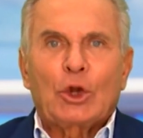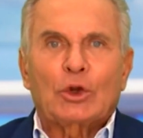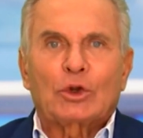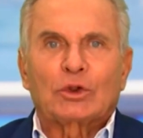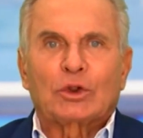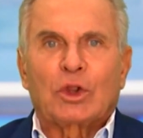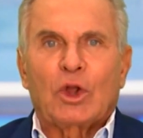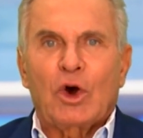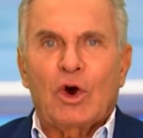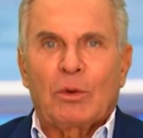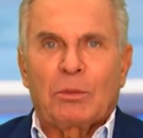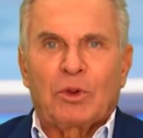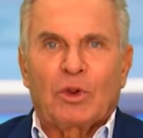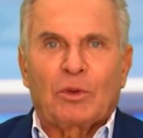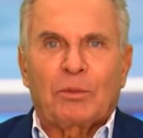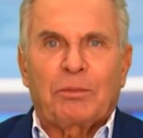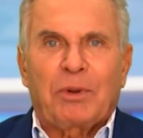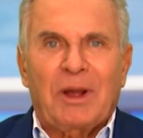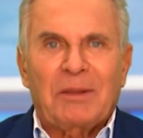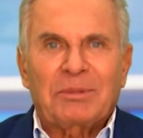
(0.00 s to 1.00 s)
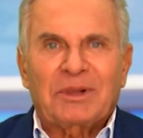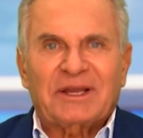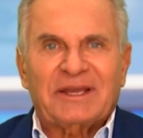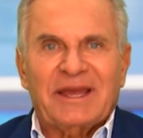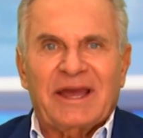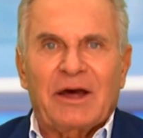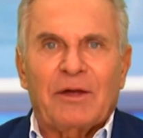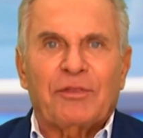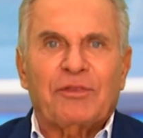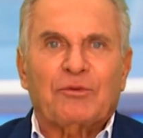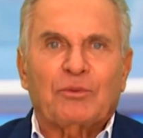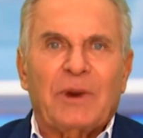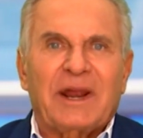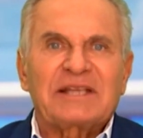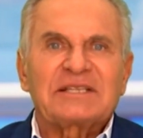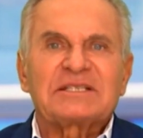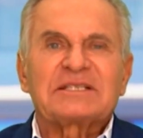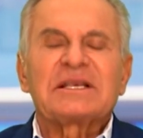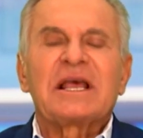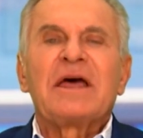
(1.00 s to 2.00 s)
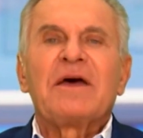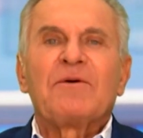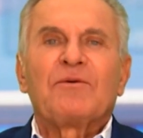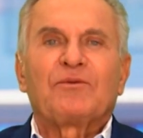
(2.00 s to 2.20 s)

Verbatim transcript: global public health threats